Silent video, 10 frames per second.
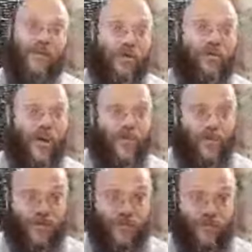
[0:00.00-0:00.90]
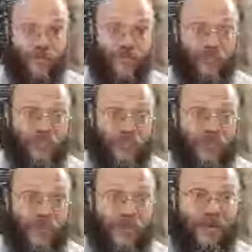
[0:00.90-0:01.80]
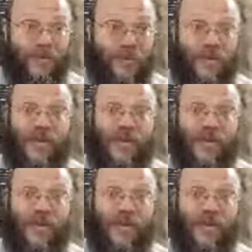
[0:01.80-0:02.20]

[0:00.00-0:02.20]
or grape juice. So